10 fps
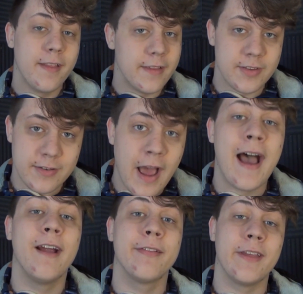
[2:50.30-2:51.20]
this
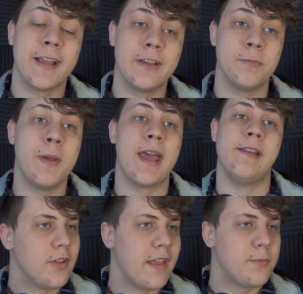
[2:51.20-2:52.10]
entire thing has
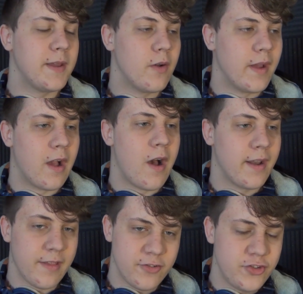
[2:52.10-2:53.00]
been. So that's been going
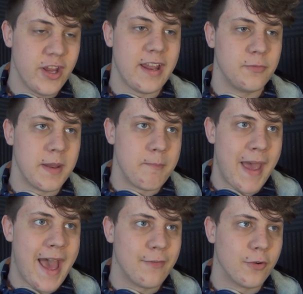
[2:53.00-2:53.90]
on, and shit has been
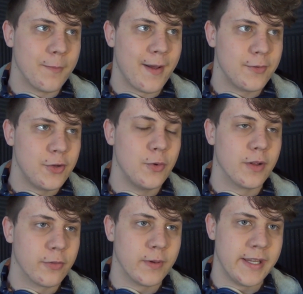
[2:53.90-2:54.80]
bad for about 2 or
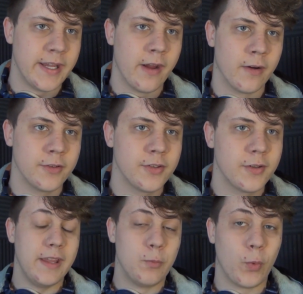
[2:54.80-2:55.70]
3 years.
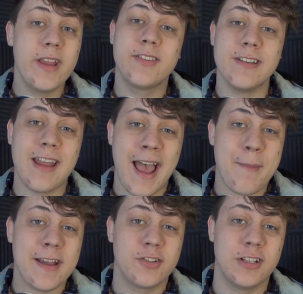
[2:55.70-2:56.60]
The reason I'm
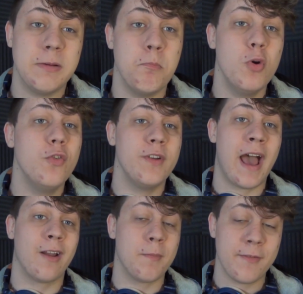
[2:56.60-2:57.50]
actually moved
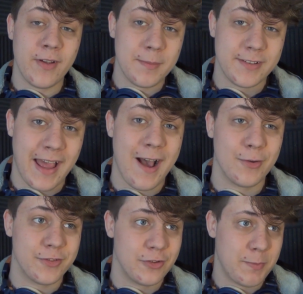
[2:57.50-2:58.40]
out of my family's
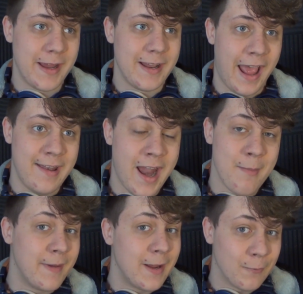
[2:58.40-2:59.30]
house, despite
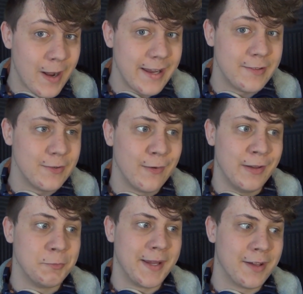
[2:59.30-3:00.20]
not being ready to,
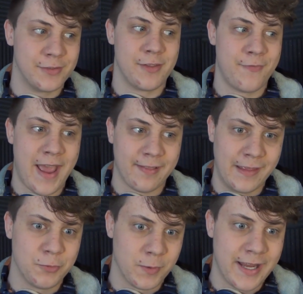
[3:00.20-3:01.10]
is because of the fact
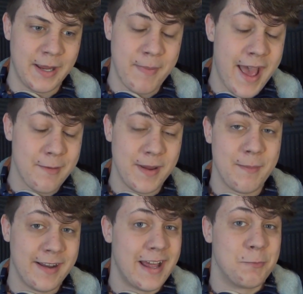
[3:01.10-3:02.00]
things were getting bad and me and
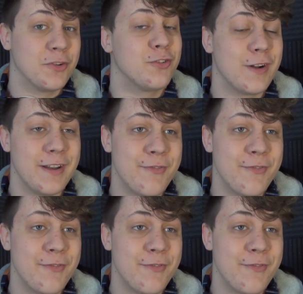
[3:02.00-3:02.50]
my dad were starting to